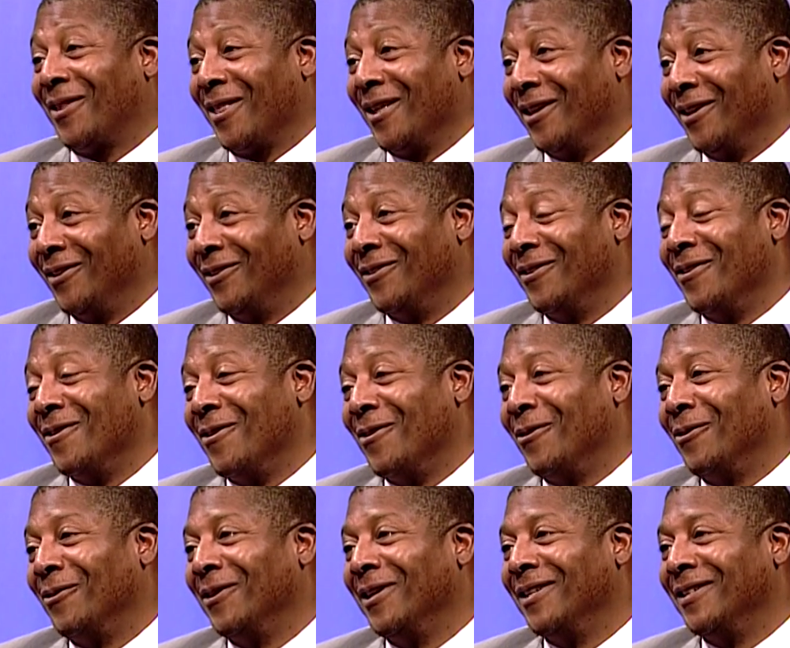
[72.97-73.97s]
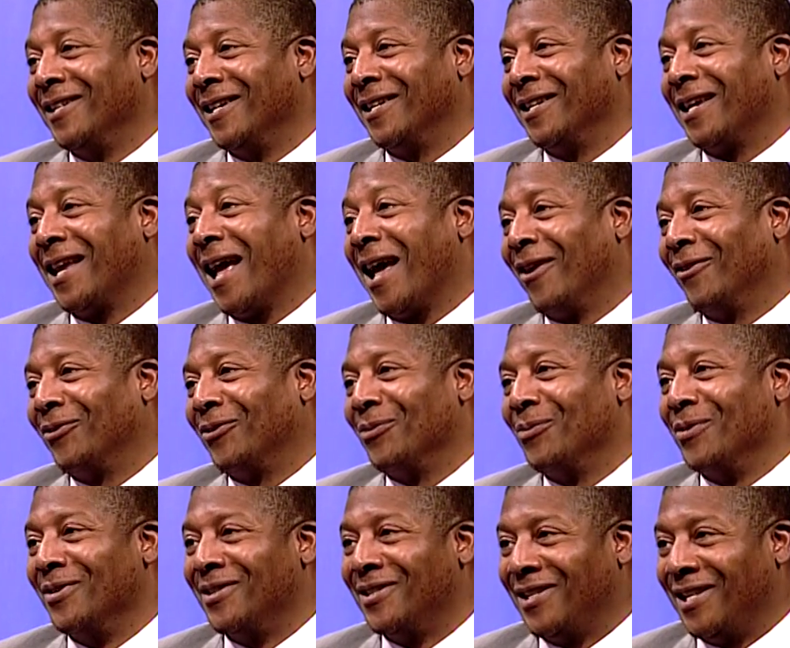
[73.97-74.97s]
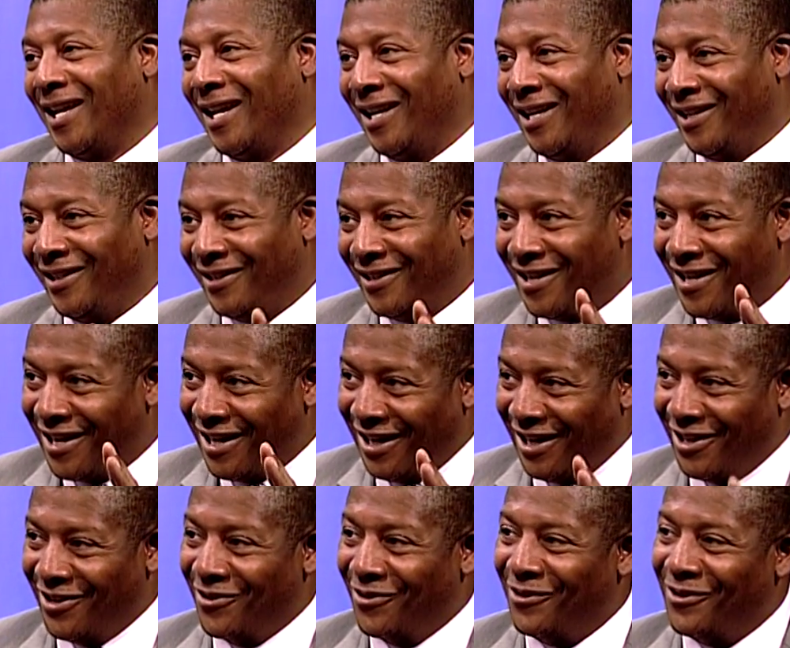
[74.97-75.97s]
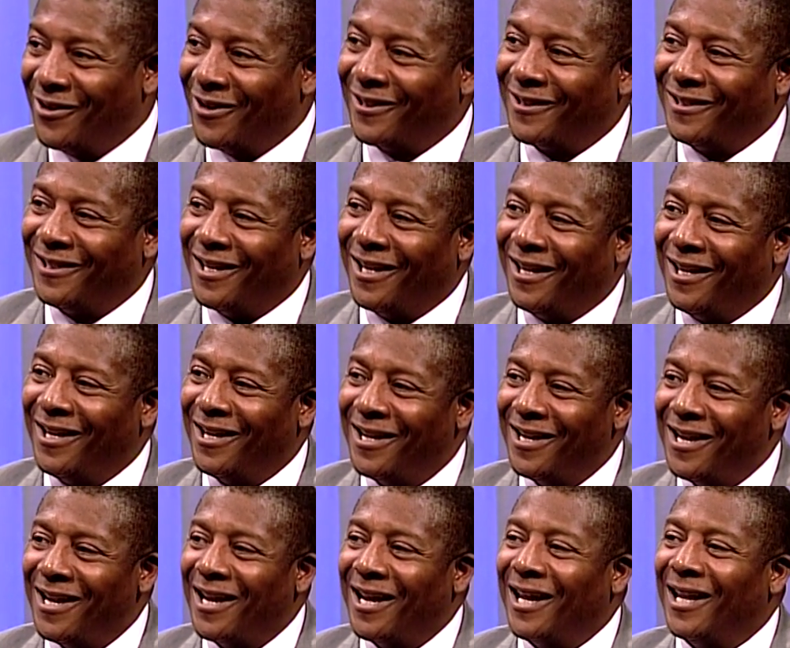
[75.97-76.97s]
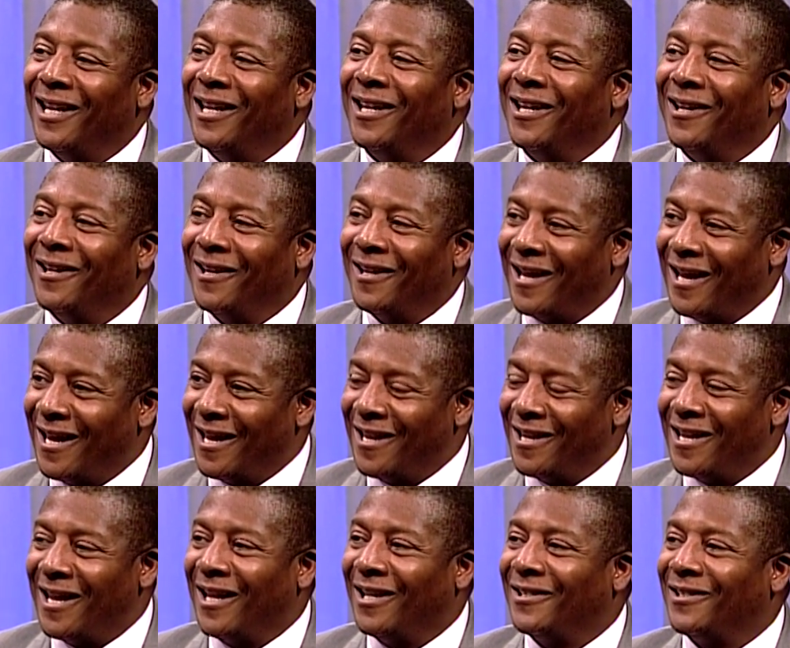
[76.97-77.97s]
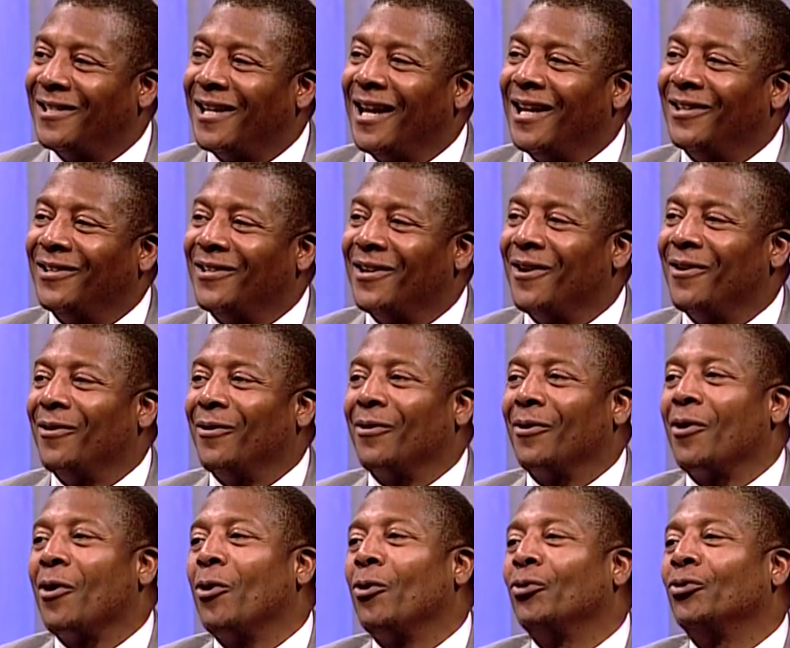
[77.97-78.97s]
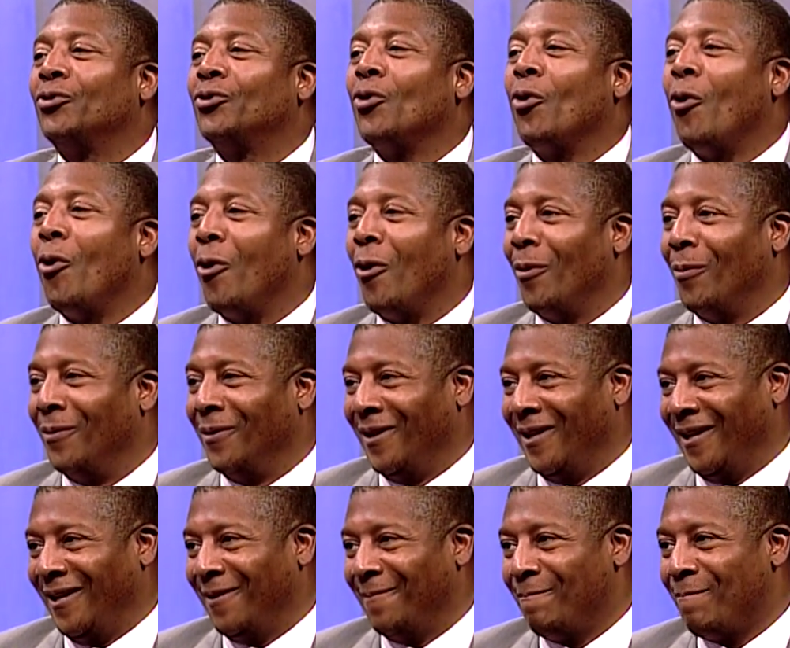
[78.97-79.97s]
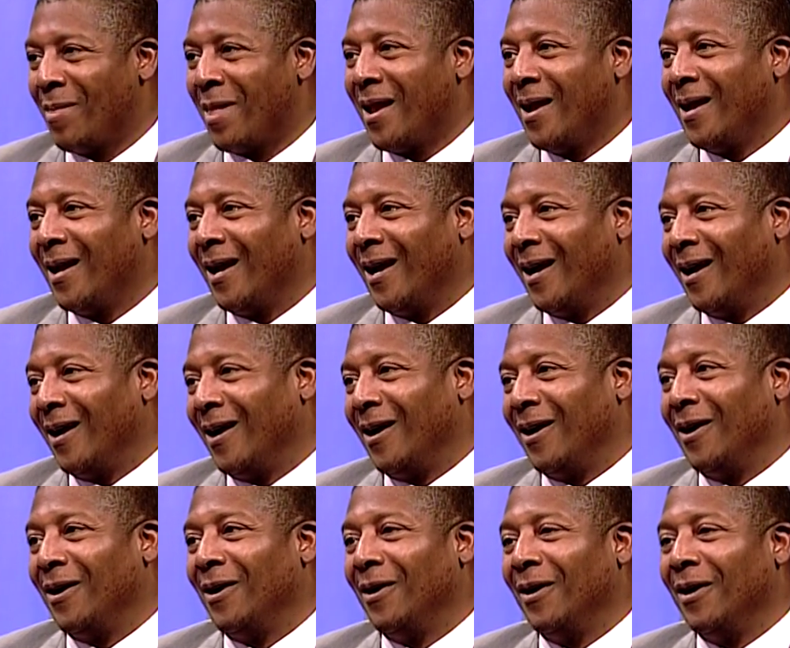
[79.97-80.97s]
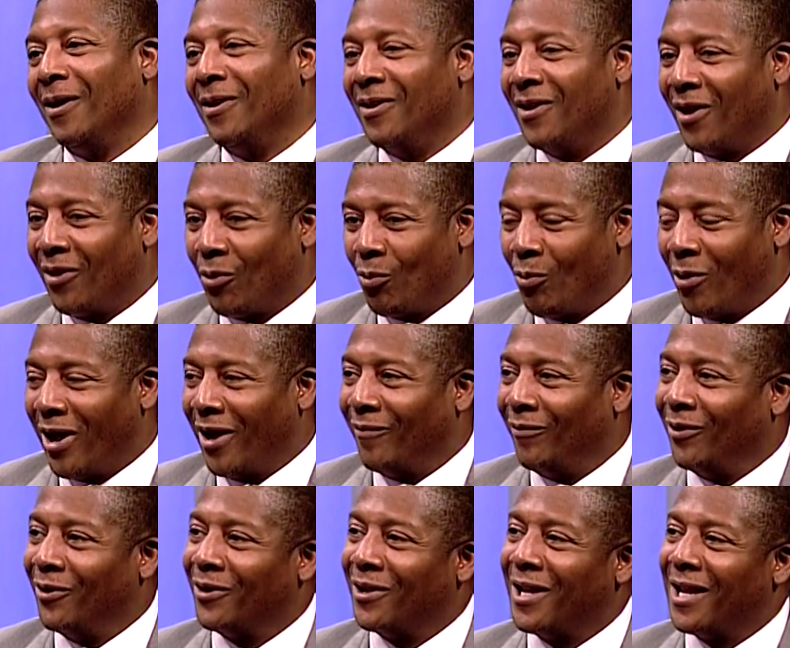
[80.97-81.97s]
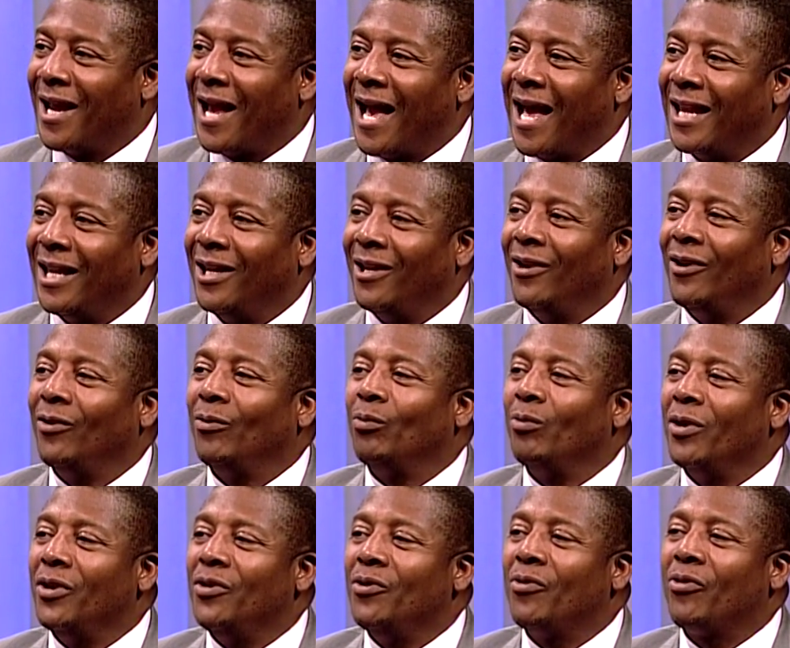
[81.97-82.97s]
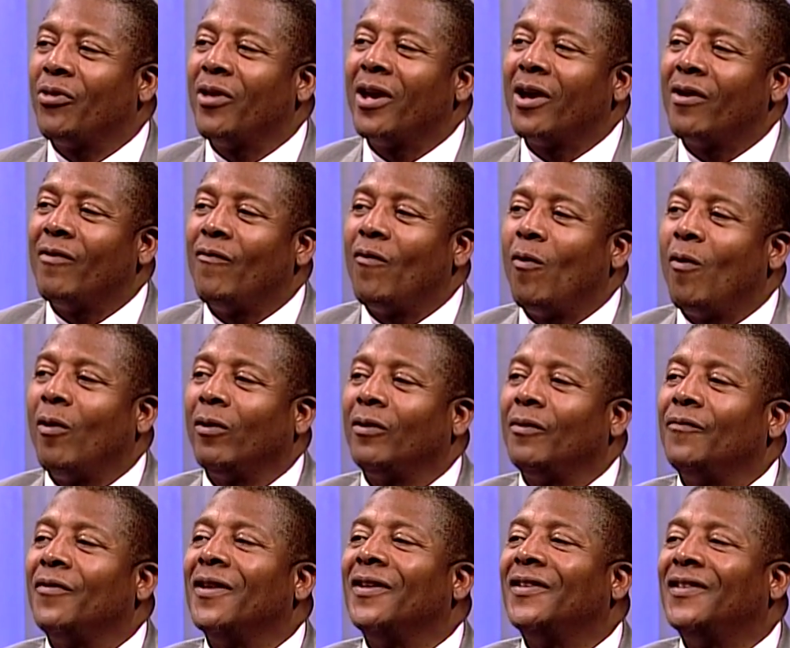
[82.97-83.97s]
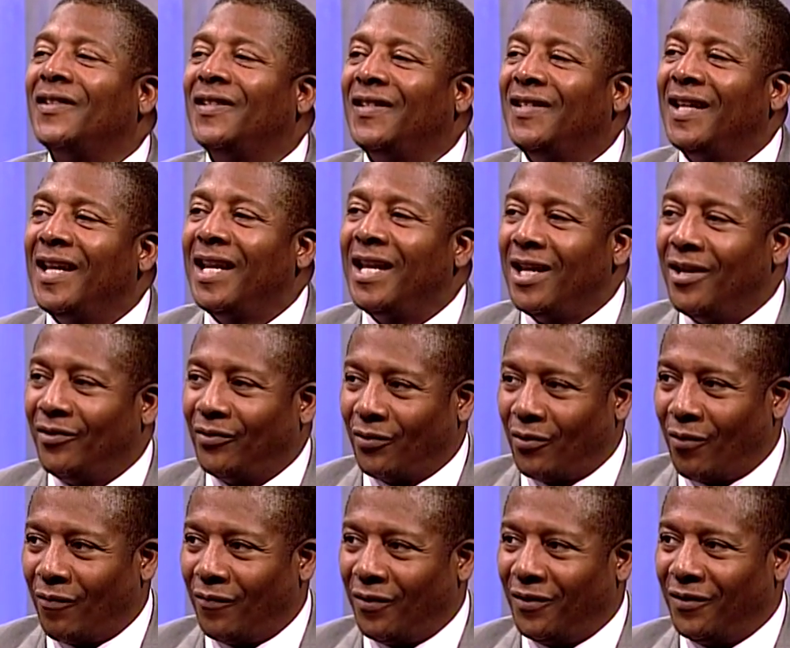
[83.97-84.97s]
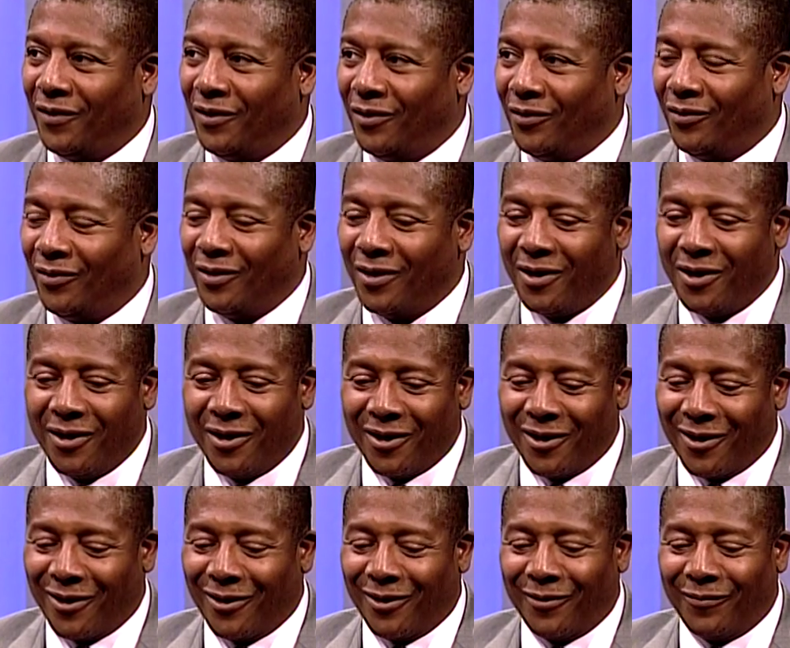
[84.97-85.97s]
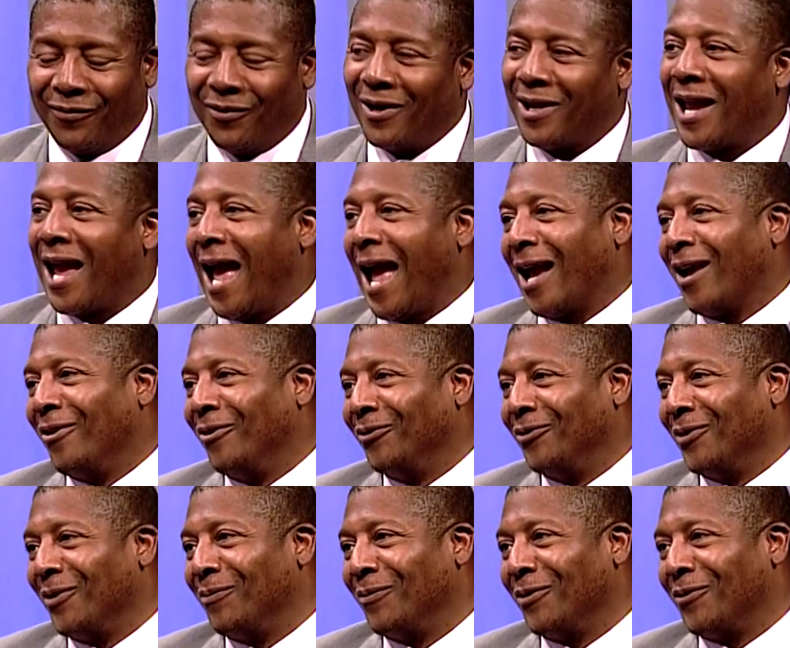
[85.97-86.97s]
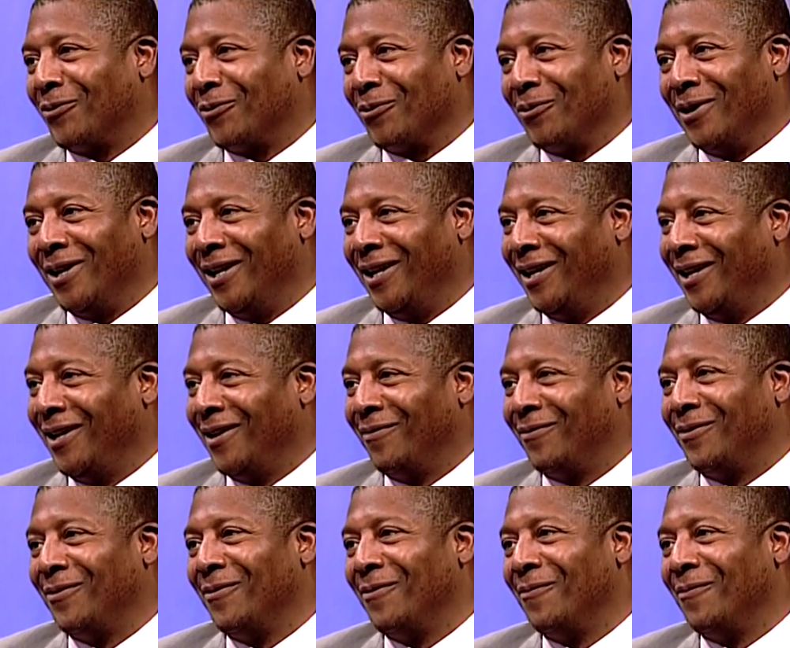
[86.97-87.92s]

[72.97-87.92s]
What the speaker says: things to know is that the councilman stays in New York City and the state senator goes to Albany. Another way of looking at it is when you think of all of the city services, if your cat goes up the tree, if